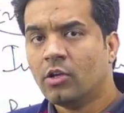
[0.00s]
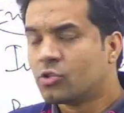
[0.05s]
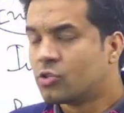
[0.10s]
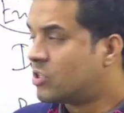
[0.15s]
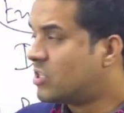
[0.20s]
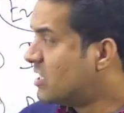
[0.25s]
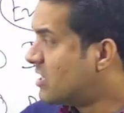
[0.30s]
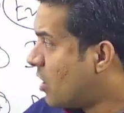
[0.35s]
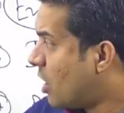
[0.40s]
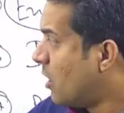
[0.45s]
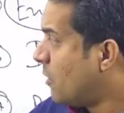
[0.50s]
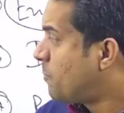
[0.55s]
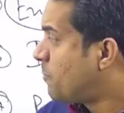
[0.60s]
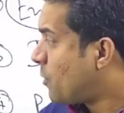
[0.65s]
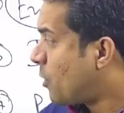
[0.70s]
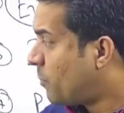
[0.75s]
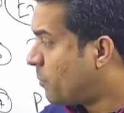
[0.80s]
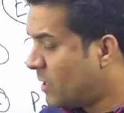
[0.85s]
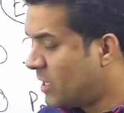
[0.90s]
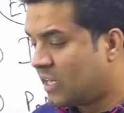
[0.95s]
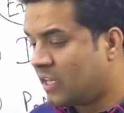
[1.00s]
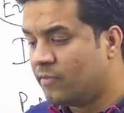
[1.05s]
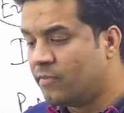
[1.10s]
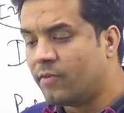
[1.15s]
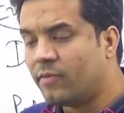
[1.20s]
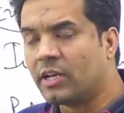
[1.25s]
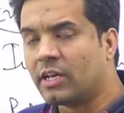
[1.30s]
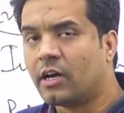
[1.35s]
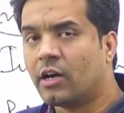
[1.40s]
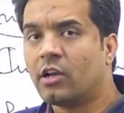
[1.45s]
So these all property
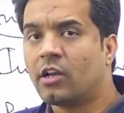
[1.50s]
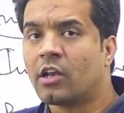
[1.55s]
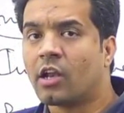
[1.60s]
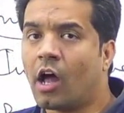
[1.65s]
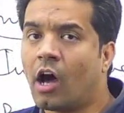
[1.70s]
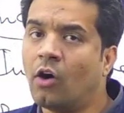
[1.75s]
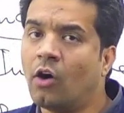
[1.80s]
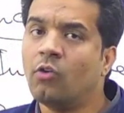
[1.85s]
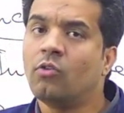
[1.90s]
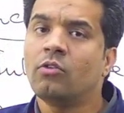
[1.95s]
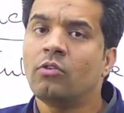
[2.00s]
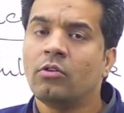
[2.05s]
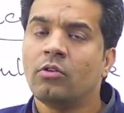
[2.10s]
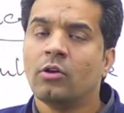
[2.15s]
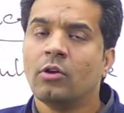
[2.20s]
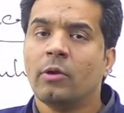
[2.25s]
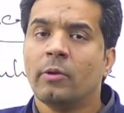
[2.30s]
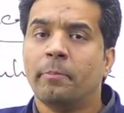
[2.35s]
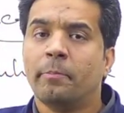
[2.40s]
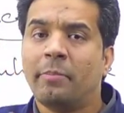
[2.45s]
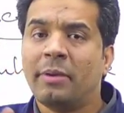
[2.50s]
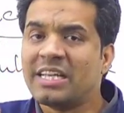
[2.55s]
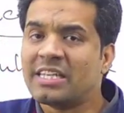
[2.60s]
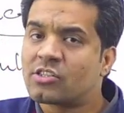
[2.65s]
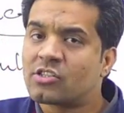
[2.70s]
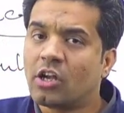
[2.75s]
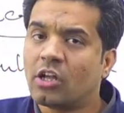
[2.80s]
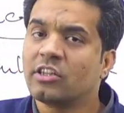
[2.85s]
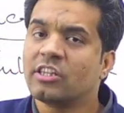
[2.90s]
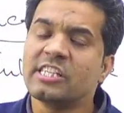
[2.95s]
we will call. Now,
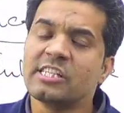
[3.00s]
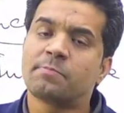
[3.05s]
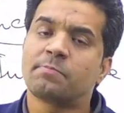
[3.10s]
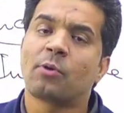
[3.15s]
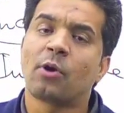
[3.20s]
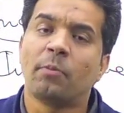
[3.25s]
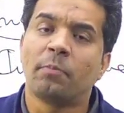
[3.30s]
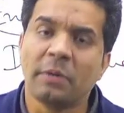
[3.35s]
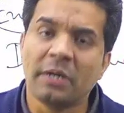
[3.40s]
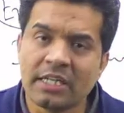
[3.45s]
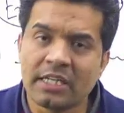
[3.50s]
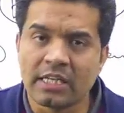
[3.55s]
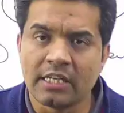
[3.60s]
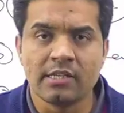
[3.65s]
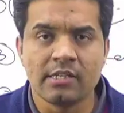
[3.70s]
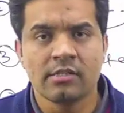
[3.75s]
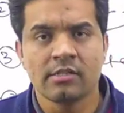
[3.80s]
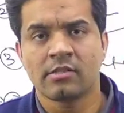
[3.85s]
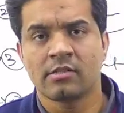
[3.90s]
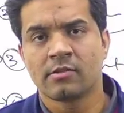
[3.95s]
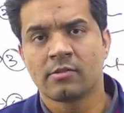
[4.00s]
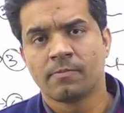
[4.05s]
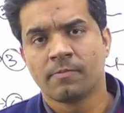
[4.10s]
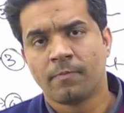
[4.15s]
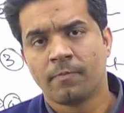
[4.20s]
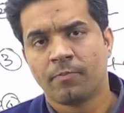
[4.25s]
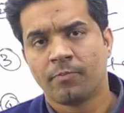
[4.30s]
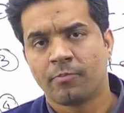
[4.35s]
based on these properties,